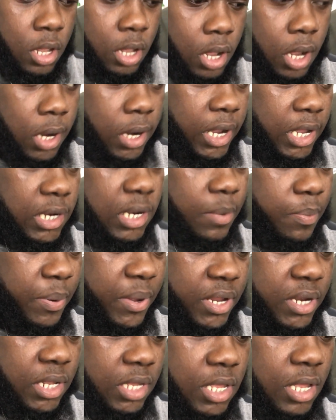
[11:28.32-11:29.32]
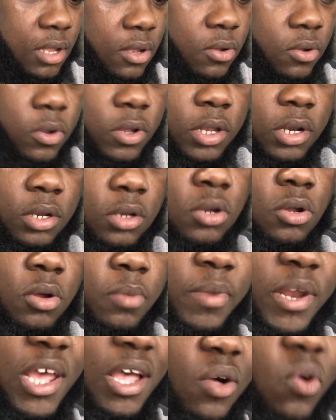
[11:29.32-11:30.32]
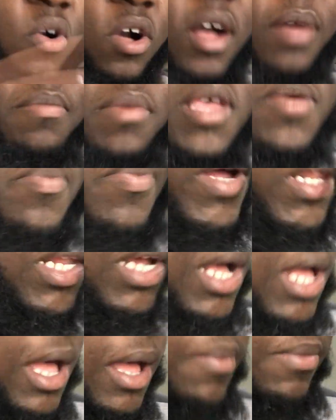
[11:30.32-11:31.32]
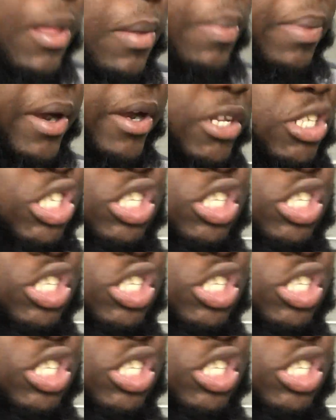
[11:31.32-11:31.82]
Alright, the pot they can cook it. No, I not cook a big pot of caramel porridge,